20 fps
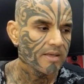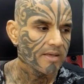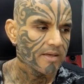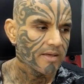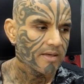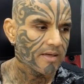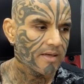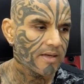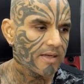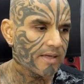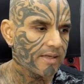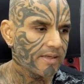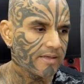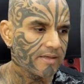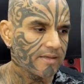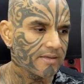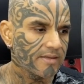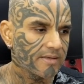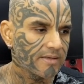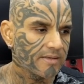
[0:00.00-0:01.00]
And
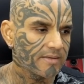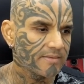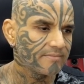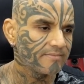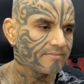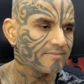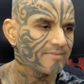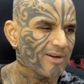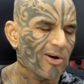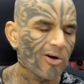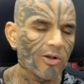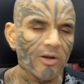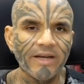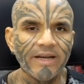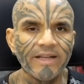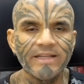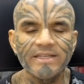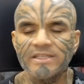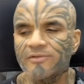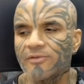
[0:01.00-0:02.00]
um,
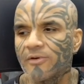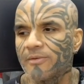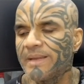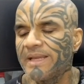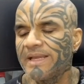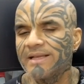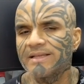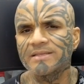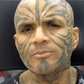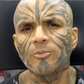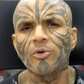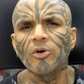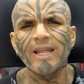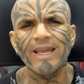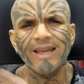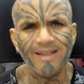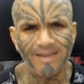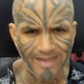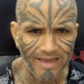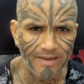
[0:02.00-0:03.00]
holidays for me is more
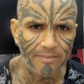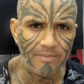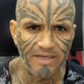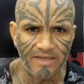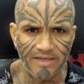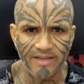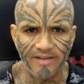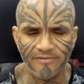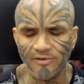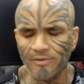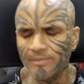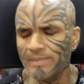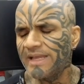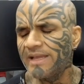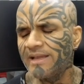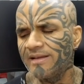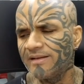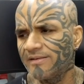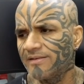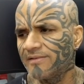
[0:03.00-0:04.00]
like a liability. For
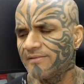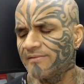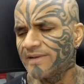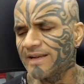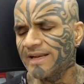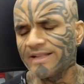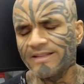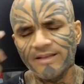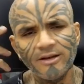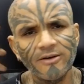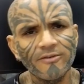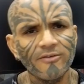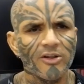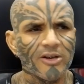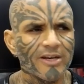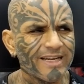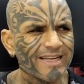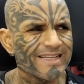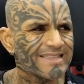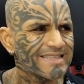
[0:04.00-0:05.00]
me, when I think of
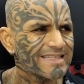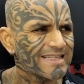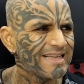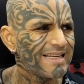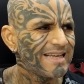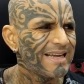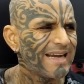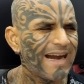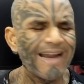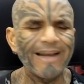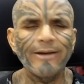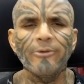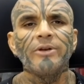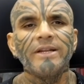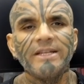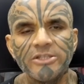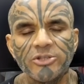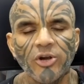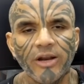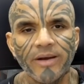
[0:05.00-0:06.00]
holidays, I don't
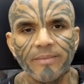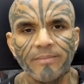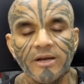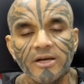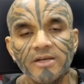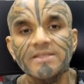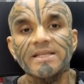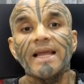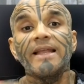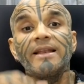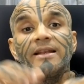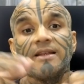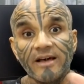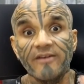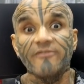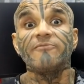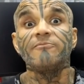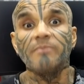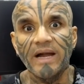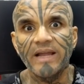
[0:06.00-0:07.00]
enjoy it because I
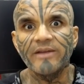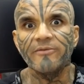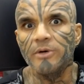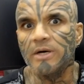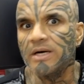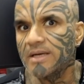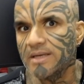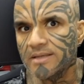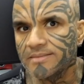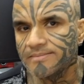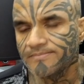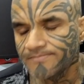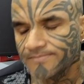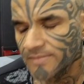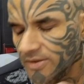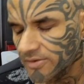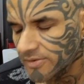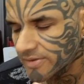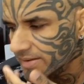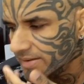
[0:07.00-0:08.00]
love my work. Okay.